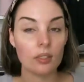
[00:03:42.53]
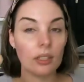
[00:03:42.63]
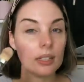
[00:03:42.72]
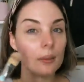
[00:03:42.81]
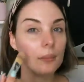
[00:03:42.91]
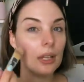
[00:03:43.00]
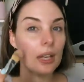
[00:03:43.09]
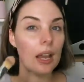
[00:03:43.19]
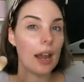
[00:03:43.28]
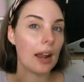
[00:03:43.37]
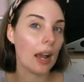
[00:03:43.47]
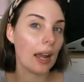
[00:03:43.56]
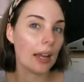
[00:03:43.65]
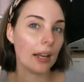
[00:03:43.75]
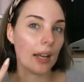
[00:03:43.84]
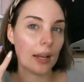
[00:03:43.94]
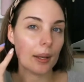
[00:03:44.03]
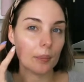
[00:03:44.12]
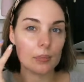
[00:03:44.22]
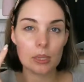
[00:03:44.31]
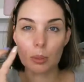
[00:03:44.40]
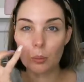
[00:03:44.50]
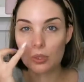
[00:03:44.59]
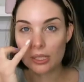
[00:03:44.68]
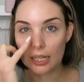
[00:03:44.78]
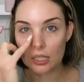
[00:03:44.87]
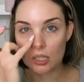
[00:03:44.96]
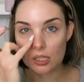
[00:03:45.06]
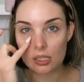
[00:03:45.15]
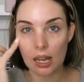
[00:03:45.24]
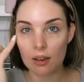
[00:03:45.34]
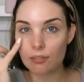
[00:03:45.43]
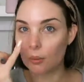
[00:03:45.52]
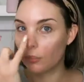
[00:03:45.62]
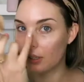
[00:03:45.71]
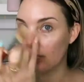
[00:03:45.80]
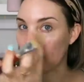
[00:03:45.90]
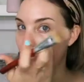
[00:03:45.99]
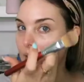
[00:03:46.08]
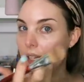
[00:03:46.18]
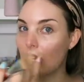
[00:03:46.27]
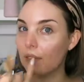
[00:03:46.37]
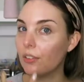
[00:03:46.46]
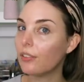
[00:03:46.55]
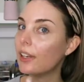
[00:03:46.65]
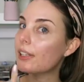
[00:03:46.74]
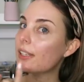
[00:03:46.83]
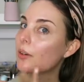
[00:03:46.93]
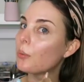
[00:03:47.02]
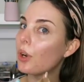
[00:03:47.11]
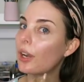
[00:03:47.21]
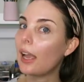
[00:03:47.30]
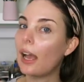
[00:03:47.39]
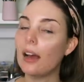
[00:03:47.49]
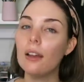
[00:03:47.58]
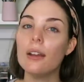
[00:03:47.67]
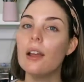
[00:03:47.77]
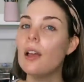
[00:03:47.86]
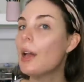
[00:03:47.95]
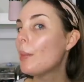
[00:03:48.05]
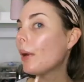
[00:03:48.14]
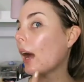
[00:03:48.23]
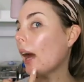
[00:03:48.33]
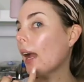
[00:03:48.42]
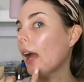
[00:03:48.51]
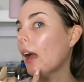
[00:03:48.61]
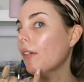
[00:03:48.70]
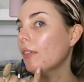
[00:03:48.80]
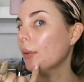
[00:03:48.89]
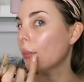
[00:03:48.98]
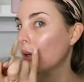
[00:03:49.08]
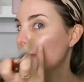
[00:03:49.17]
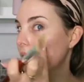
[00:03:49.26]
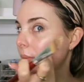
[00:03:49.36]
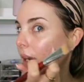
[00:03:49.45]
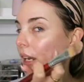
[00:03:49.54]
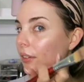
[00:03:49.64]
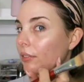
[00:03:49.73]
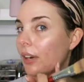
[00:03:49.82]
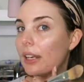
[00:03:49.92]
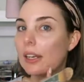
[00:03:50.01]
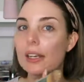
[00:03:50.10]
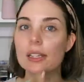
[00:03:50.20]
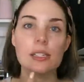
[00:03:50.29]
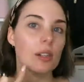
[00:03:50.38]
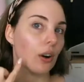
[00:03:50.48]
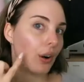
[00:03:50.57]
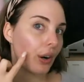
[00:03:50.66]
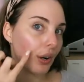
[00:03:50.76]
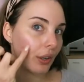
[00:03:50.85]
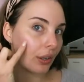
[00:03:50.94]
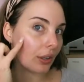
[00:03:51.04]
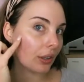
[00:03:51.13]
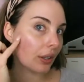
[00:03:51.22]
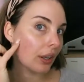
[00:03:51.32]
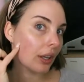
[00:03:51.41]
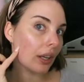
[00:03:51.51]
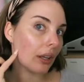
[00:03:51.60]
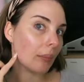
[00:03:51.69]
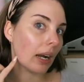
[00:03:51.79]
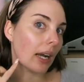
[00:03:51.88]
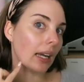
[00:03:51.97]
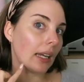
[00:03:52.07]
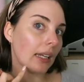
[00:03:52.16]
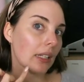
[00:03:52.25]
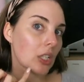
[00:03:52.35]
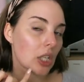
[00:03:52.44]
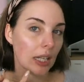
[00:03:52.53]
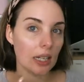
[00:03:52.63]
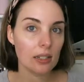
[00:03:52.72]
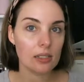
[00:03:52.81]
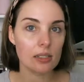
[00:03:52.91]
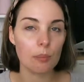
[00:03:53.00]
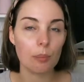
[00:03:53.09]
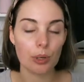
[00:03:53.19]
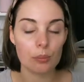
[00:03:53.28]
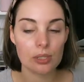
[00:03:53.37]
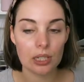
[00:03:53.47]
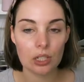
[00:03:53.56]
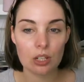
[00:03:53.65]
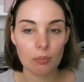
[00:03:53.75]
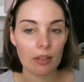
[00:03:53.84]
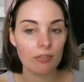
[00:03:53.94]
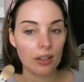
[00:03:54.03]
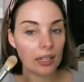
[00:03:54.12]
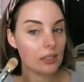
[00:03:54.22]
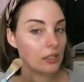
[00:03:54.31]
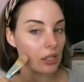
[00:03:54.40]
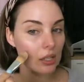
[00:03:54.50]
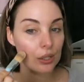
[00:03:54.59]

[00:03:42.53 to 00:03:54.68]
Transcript: Yeah, and some people say to start from the inside of your face and work out, but I have the most amount of redness on my cheeks, the bottom section of my face.